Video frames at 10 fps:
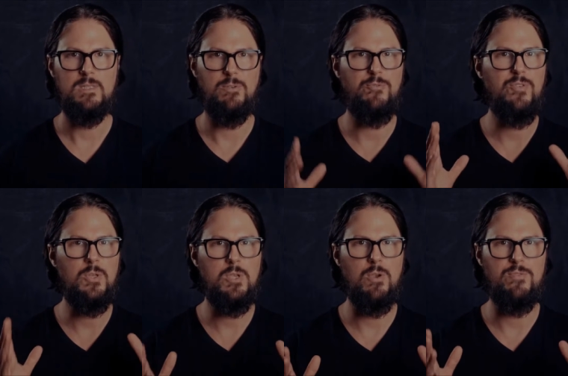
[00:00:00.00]
to
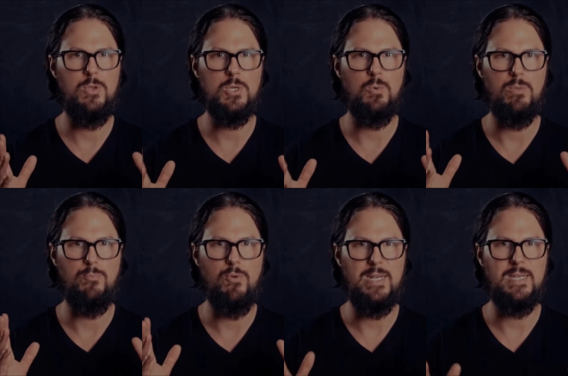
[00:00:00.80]
fill your future with
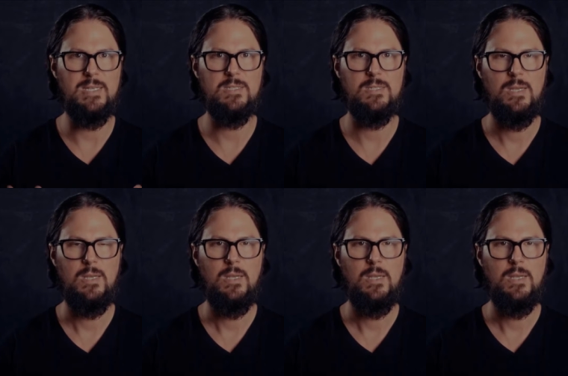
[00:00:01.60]
brightness